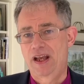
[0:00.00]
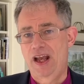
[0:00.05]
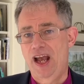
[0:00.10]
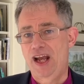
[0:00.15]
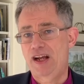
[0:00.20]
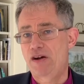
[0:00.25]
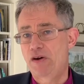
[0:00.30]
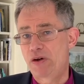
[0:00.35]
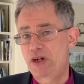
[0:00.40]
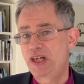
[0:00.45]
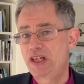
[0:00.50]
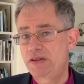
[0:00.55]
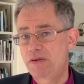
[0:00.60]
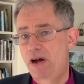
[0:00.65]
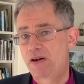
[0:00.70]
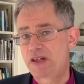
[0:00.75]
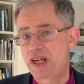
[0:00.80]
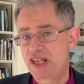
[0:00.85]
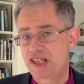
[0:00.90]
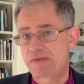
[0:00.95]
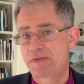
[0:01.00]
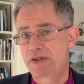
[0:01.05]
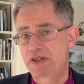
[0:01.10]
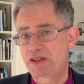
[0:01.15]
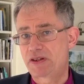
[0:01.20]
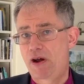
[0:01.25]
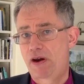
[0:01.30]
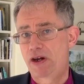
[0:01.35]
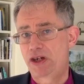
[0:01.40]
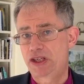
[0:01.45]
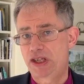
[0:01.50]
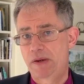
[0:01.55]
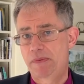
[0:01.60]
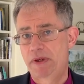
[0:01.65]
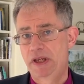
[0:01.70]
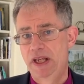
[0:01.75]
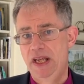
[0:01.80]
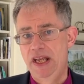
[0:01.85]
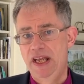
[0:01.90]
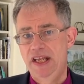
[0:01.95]
According to Old Testament scholarship,
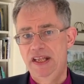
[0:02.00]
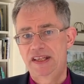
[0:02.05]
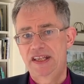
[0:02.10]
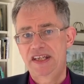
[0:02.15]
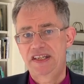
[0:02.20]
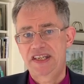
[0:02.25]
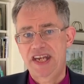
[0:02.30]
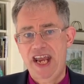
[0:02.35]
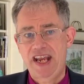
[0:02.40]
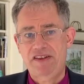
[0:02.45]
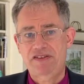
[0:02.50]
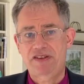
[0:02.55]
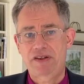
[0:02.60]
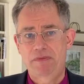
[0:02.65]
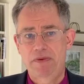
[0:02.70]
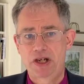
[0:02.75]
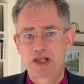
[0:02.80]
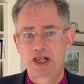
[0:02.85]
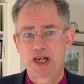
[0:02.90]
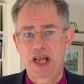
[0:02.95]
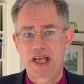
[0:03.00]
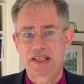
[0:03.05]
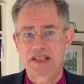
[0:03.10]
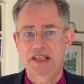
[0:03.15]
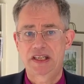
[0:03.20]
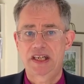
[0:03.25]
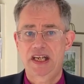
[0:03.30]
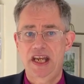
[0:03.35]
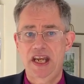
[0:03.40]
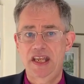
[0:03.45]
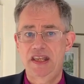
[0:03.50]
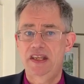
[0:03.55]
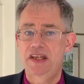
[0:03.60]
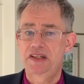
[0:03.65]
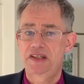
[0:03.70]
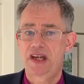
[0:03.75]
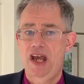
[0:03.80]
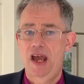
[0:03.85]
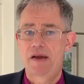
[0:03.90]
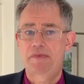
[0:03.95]
the text originated in the
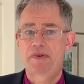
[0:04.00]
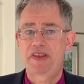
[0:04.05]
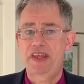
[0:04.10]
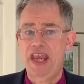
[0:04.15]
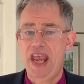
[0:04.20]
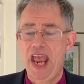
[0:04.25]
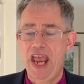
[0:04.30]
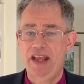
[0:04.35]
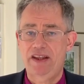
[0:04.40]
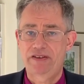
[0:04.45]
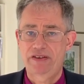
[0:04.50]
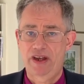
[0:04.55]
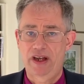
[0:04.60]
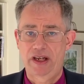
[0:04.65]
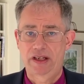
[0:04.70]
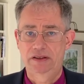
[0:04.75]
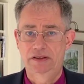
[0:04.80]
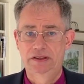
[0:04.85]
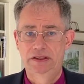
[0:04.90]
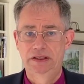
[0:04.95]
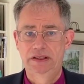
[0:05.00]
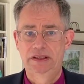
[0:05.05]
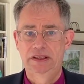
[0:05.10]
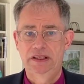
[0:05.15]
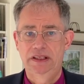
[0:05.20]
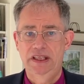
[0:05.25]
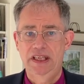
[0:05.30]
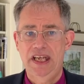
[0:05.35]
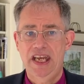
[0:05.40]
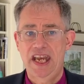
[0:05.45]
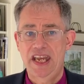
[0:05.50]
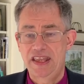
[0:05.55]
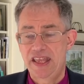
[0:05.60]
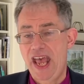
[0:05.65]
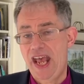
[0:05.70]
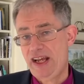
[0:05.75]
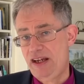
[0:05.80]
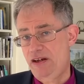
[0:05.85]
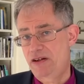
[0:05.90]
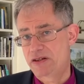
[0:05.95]
time of the exile. In
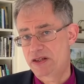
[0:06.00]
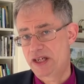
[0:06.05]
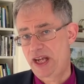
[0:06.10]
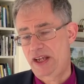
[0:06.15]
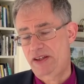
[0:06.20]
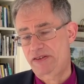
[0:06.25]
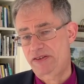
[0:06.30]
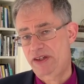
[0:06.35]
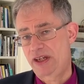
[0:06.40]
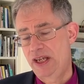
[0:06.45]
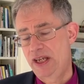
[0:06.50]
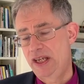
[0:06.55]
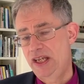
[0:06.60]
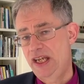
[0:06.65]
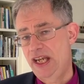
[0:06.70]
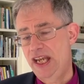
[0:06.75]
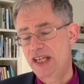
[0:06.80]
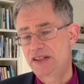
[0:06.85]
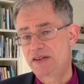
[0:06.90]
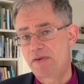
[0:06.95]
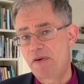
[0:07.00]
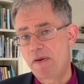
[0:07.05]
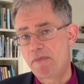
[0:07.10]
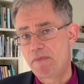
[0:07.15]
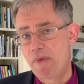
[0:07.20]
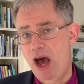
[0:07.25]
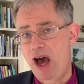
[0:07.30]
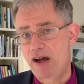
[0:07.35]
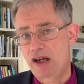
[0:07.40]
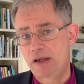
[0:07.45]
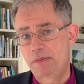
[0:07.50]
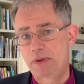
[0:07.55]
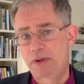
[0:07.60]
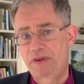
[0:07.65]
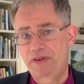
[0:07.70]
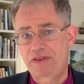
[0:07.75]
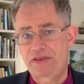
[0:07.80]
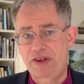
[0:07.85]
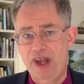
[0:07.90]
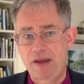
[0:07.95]
that context, it's a remarkable
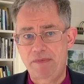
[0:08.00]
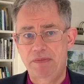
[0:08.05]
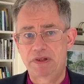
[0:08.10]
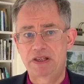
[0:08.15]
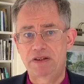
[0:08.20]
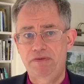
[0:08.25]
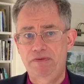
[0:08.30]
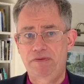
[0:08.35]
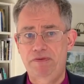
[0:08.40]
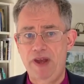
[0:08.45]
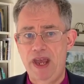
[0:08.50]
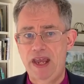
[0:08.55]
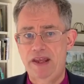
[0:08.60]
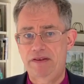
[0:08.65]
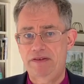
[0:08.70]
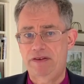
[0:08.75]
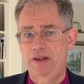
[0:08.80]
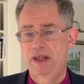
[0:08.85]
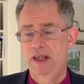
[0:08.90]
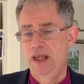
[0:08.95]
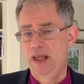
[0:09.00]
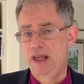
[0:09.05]
statement of faith.